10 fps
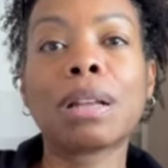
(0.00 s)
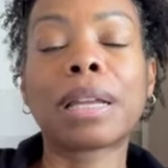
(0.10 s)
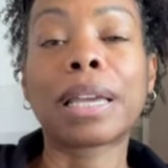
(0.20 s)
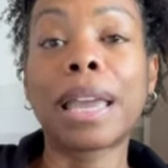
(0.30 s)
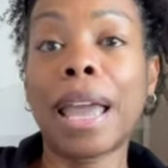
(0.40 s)

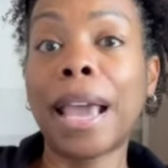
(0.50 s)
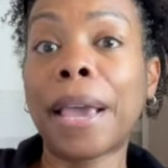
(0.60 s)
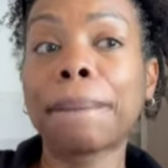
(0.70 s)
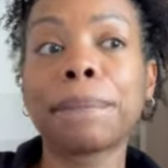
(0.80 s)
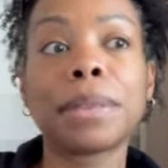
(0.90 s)
like,
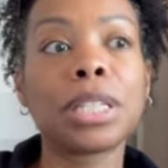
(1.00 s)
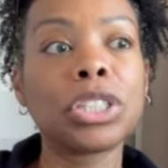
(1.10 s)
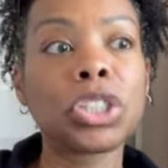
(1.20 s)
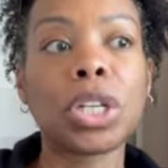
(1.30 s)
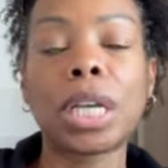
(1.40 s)
hey,
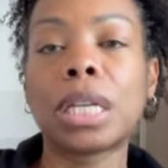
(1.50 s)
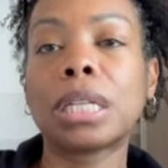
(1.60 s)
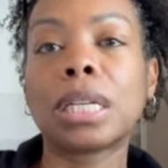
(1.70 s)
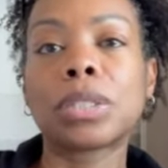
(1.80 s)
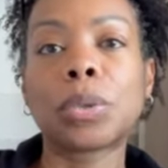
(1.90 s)
this train
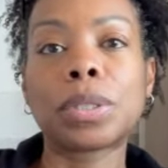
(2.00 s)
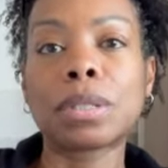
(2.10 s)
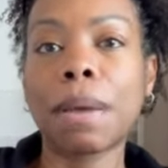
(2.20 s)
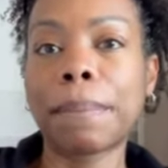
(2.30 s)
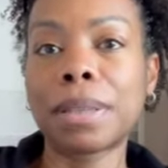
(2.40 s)
is going to
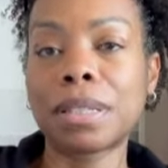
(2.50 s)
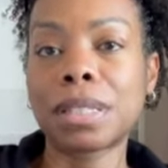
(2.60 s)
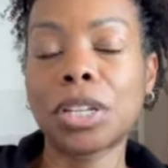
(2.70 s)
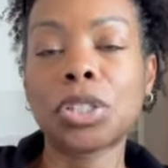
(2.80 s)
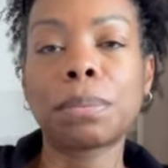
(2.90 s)
stop at this
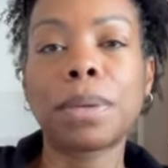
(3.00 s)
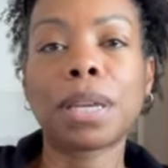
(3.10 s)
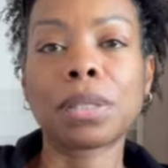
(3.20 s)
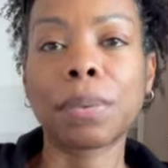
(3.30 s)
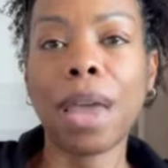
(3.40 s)
station
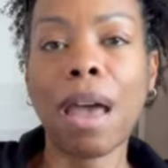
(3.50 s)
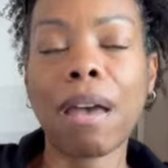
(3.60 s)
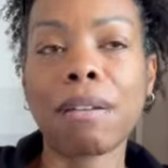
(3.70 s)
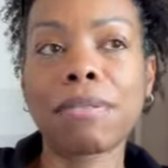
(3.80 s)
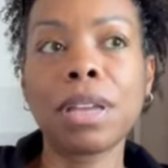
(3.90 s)
because we
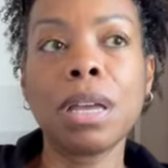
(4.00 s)
have